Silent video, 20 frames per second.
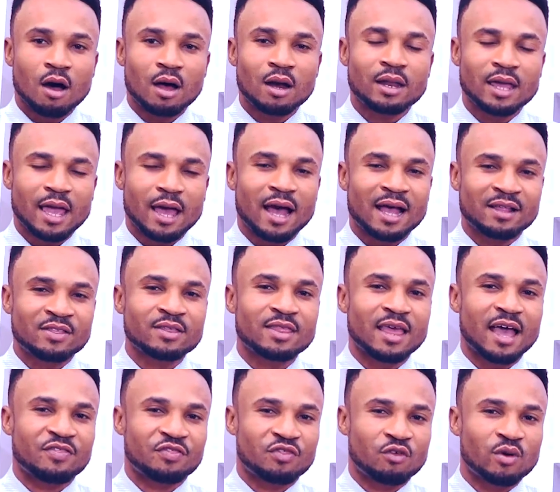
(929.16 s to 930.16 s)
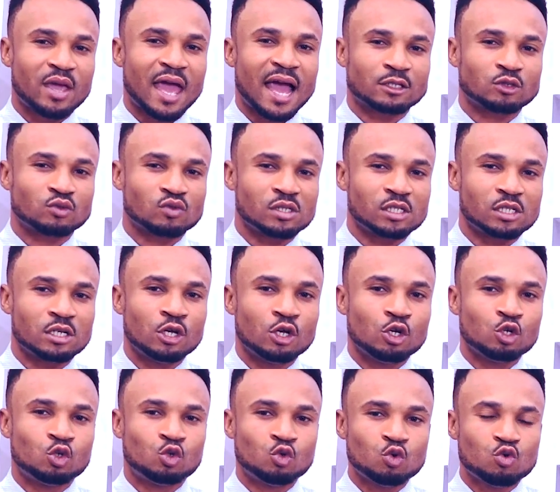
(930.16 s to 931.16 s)
Yeah, I think there are 3 actually.
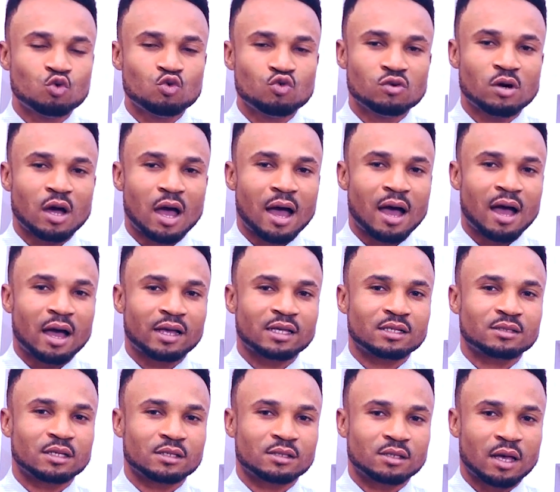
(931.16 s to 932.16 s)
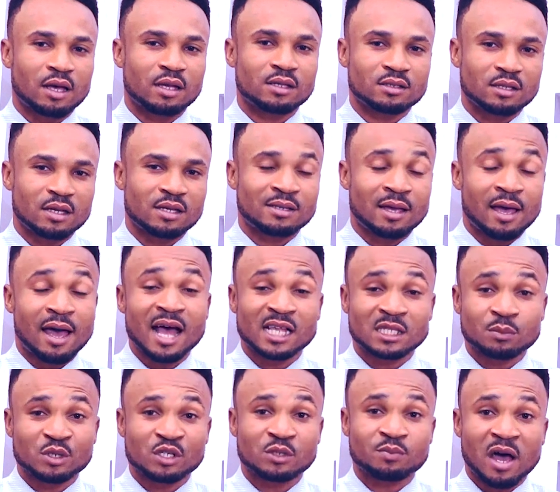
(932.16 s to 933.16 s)
2 is her
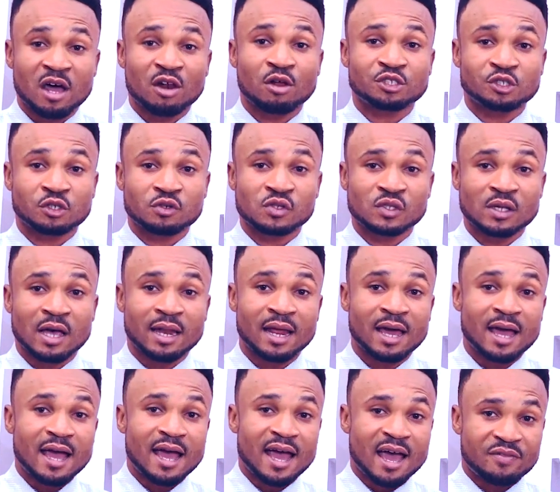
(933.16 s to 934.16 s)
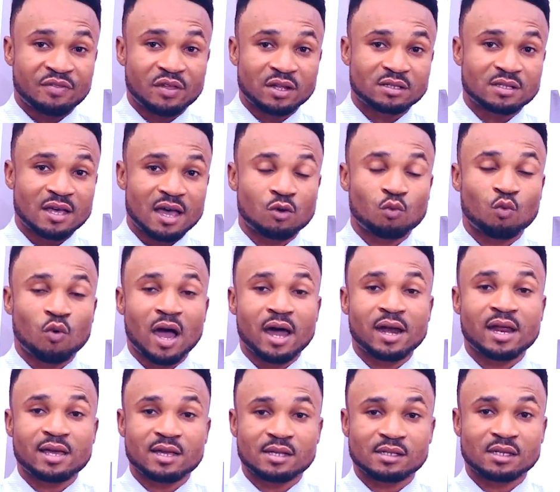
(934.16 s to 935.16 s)
husband's biological son, and the 3rd
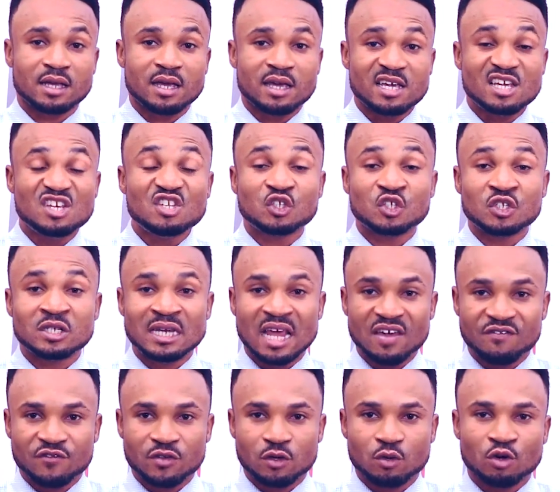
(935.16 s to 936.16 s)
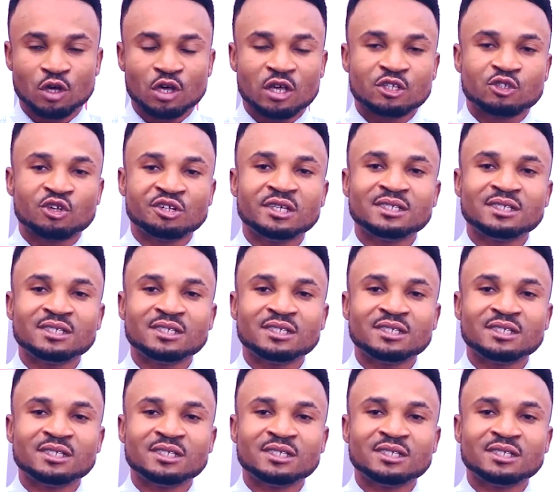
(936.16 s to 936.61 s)
one is his nephew. So